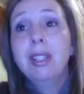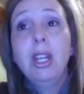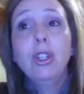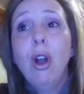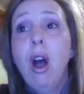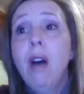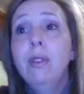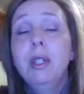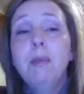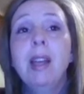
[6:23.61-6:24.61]
Teachers
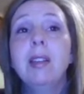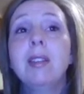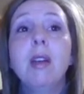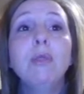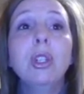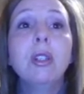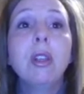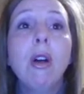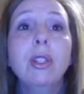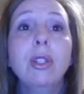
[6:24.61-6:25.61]
often make assumptions
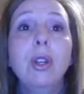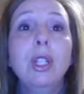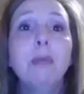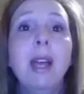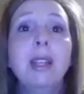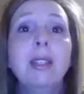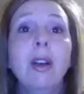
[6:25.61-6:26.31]
on students based